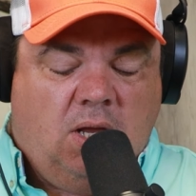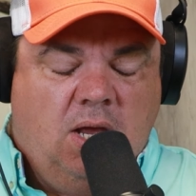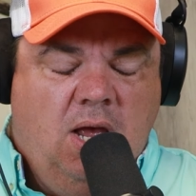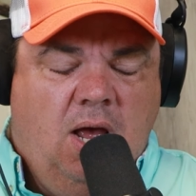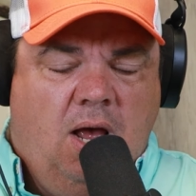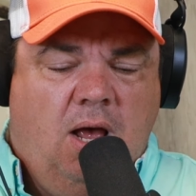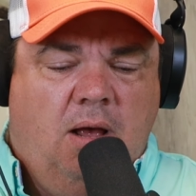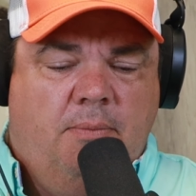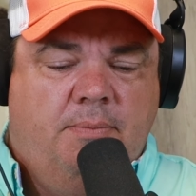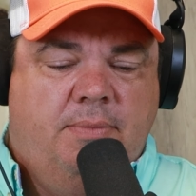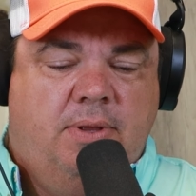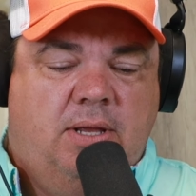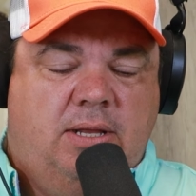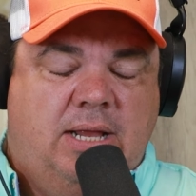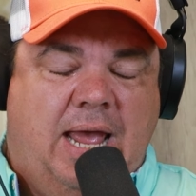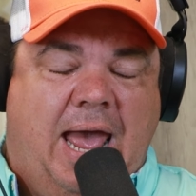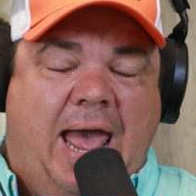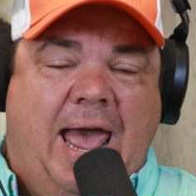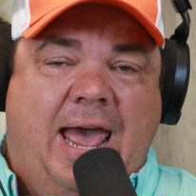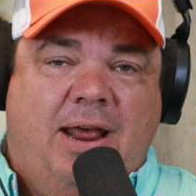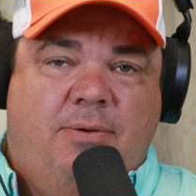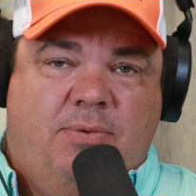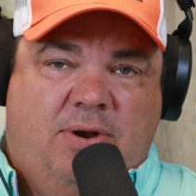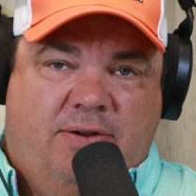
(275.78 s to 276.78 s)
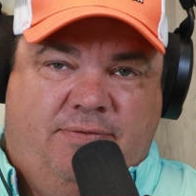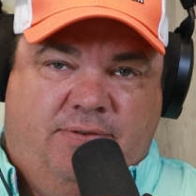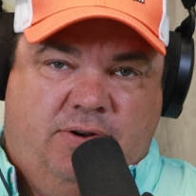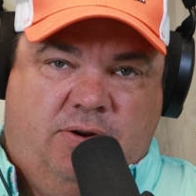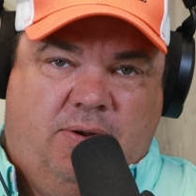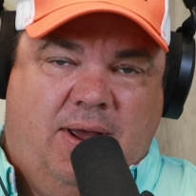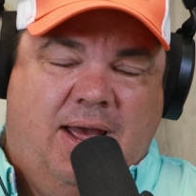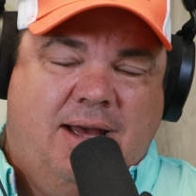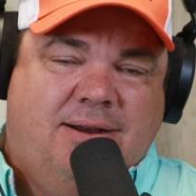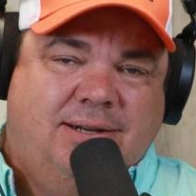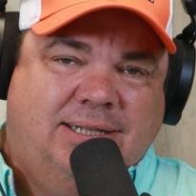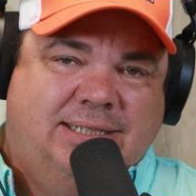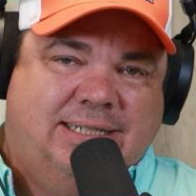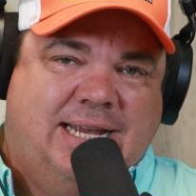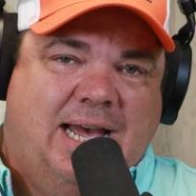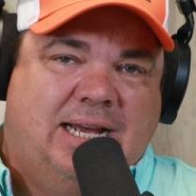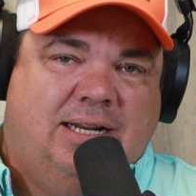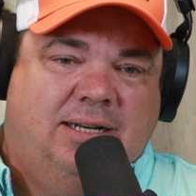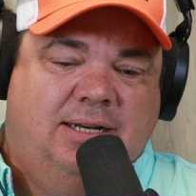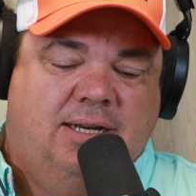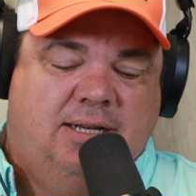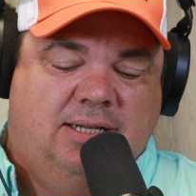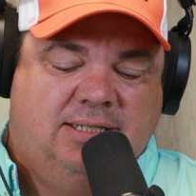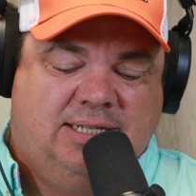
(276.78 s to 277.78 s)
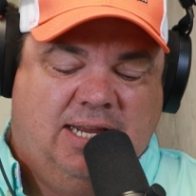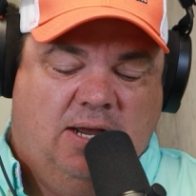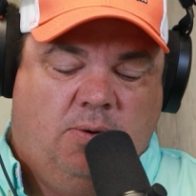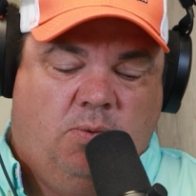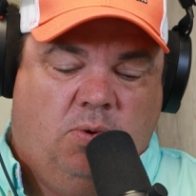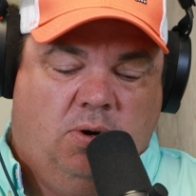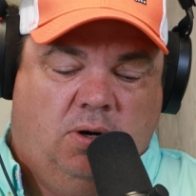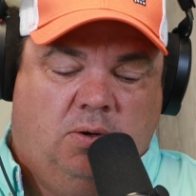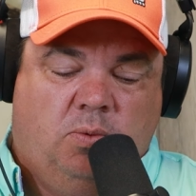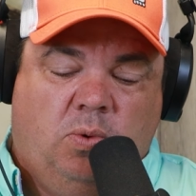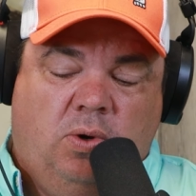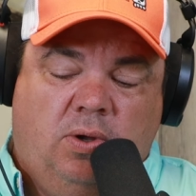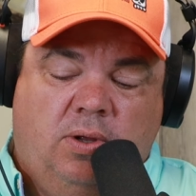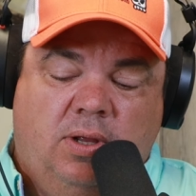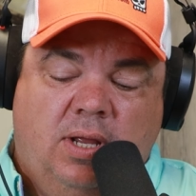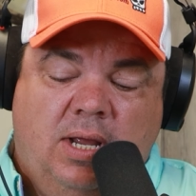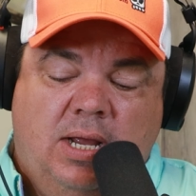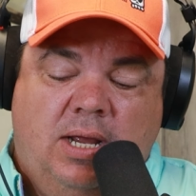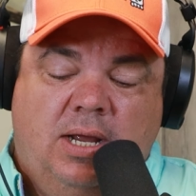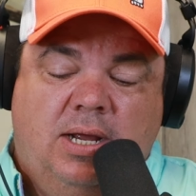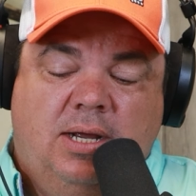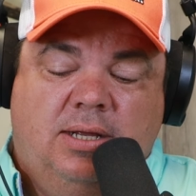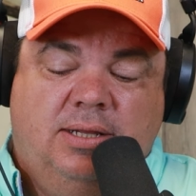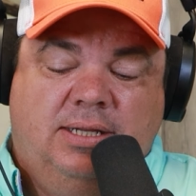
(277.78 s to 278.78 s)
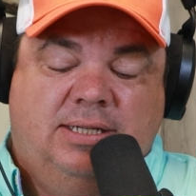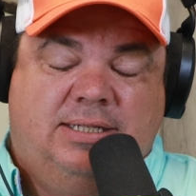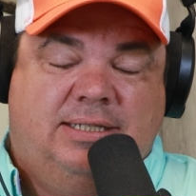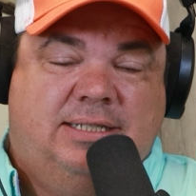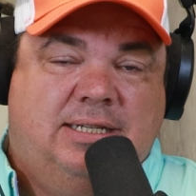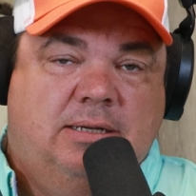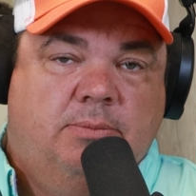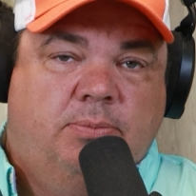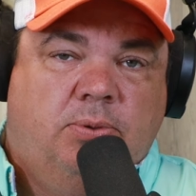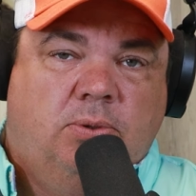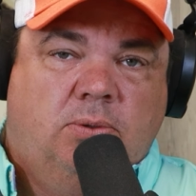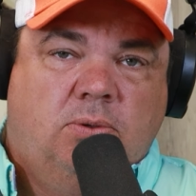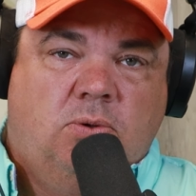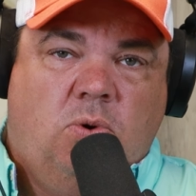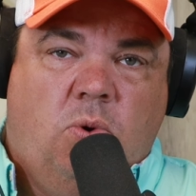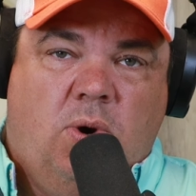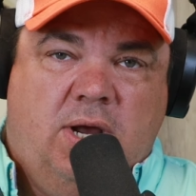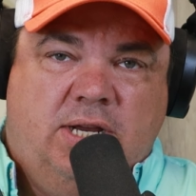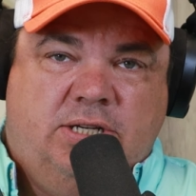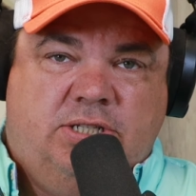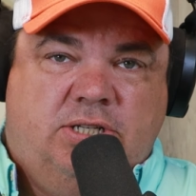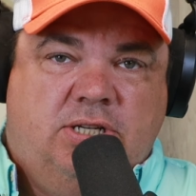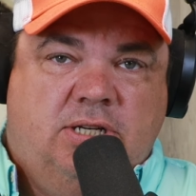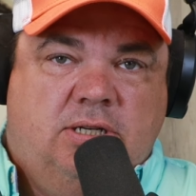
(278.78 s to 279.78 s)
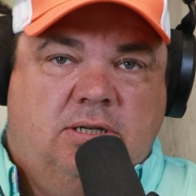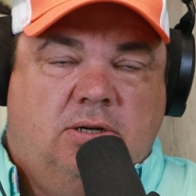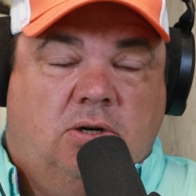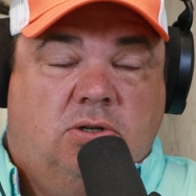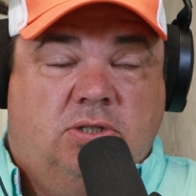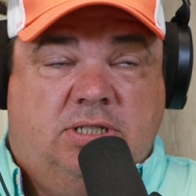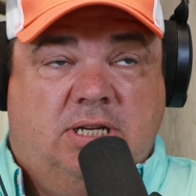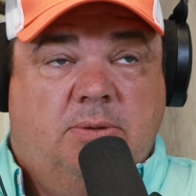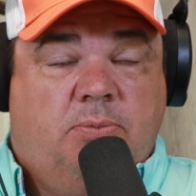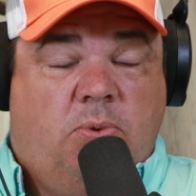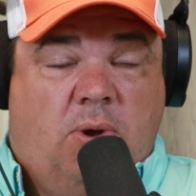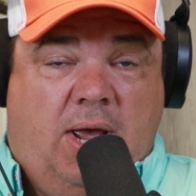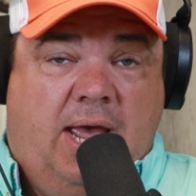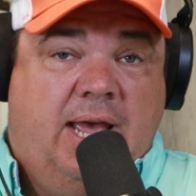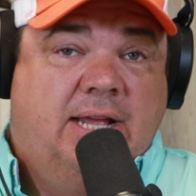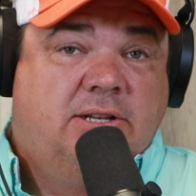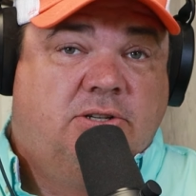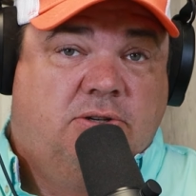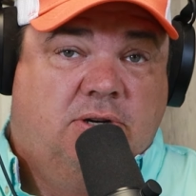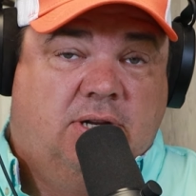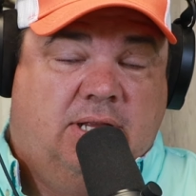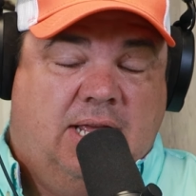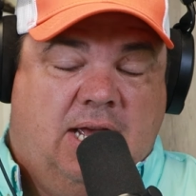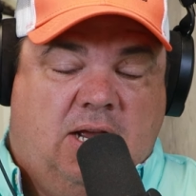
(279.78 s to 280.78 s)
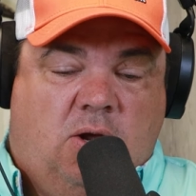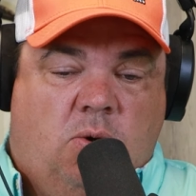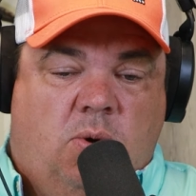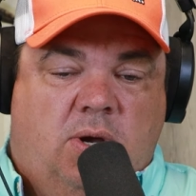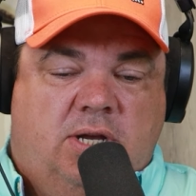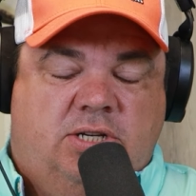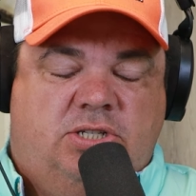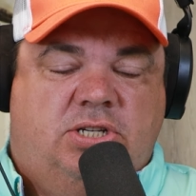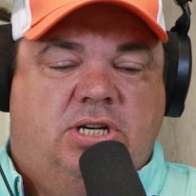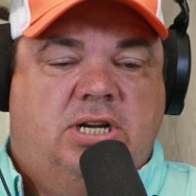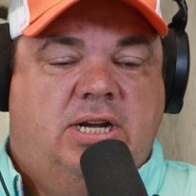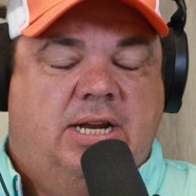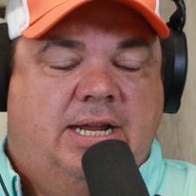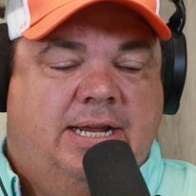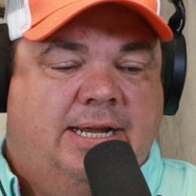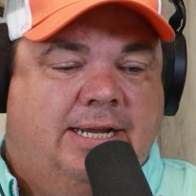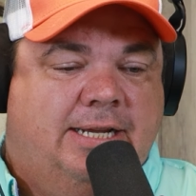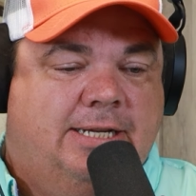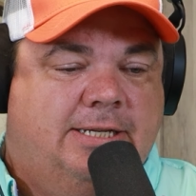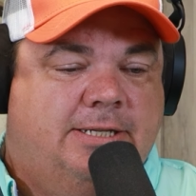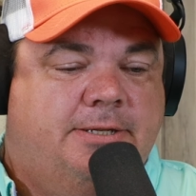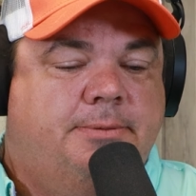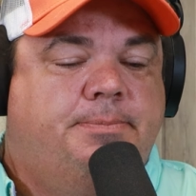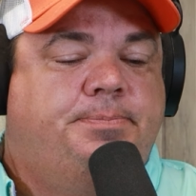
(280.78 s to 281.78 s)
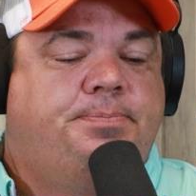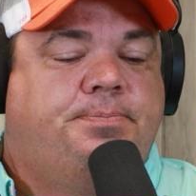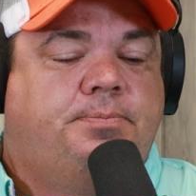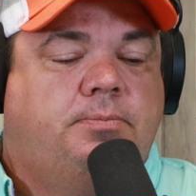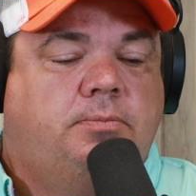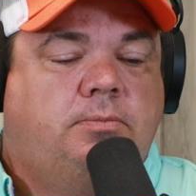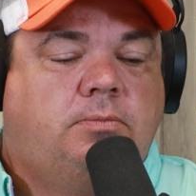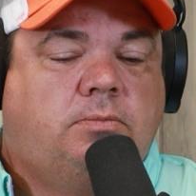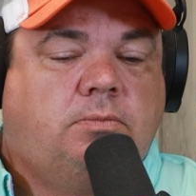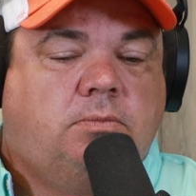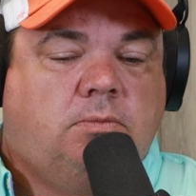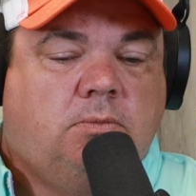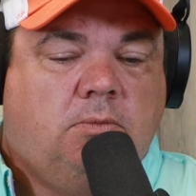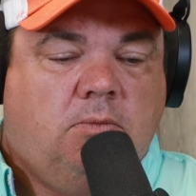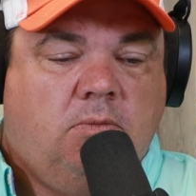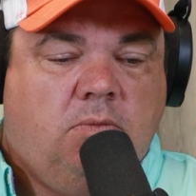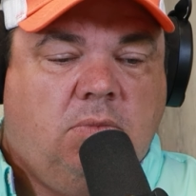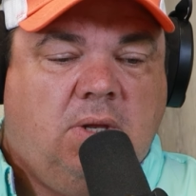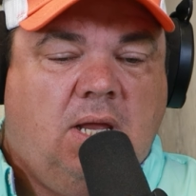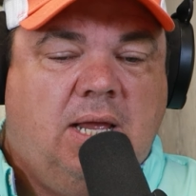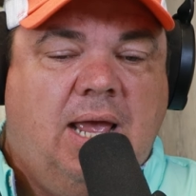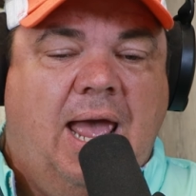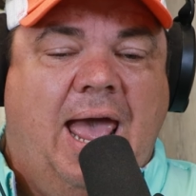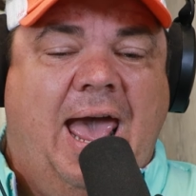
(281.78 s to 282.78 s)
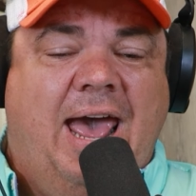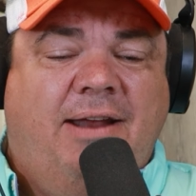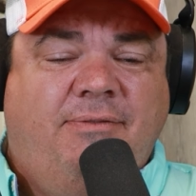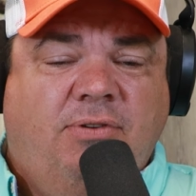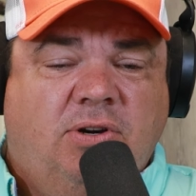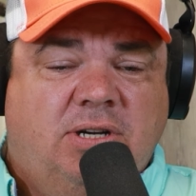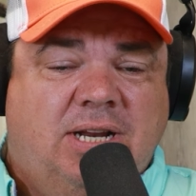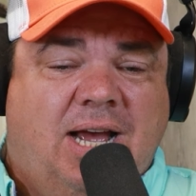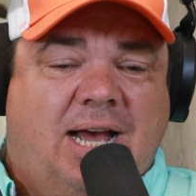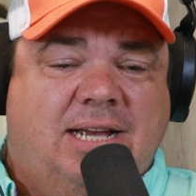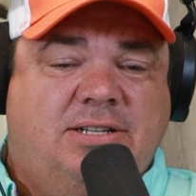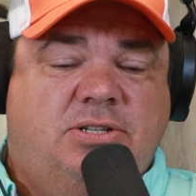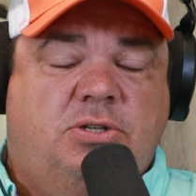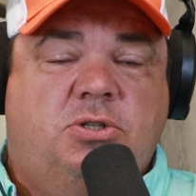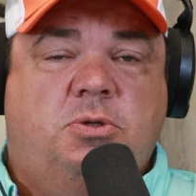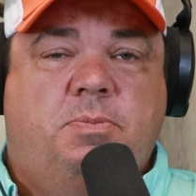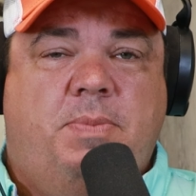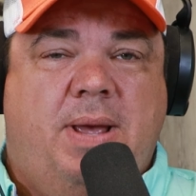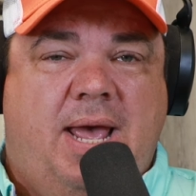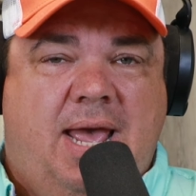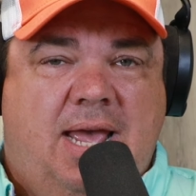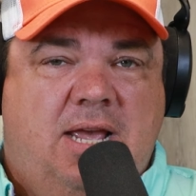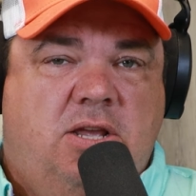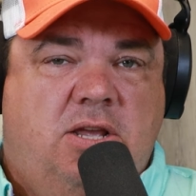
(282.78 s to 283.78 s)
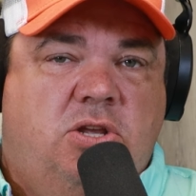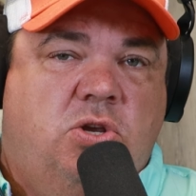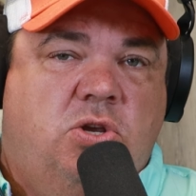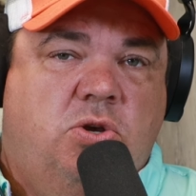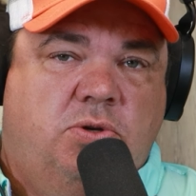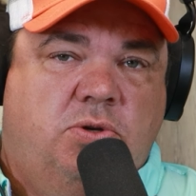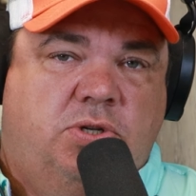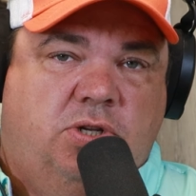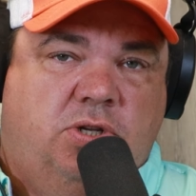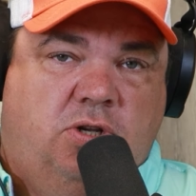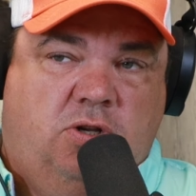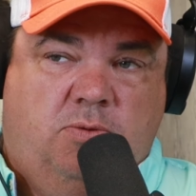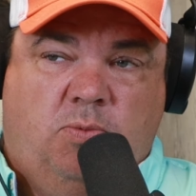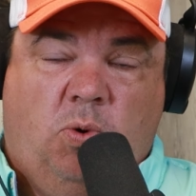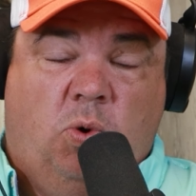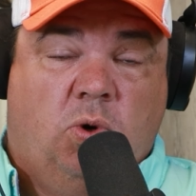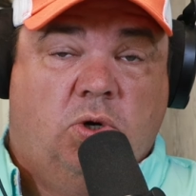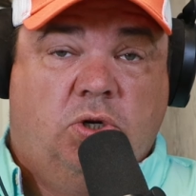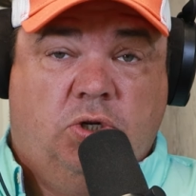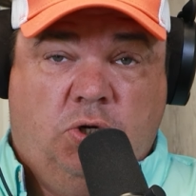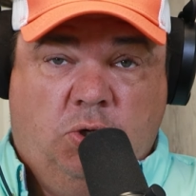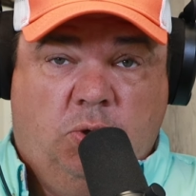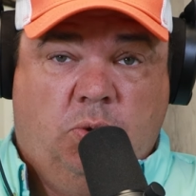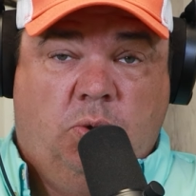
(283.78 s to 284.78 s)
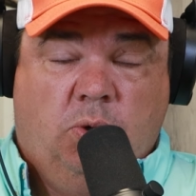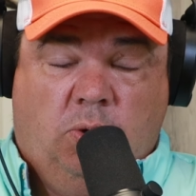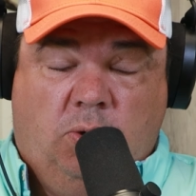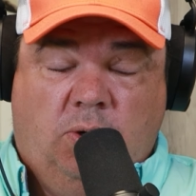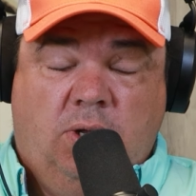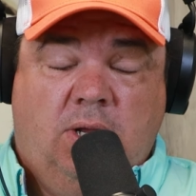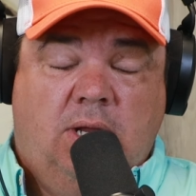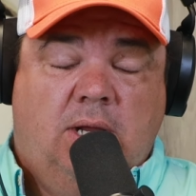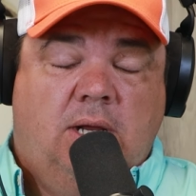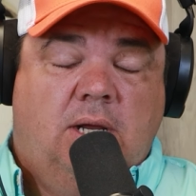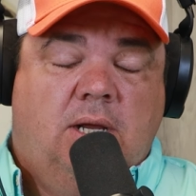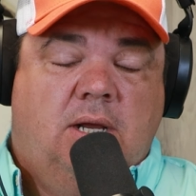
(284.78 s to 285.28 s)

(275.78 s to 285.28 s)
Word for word: Um, ad revenue. How exactly does that work? Well, the simple question or simple answer to that question is advertisers pay YouTube or Google.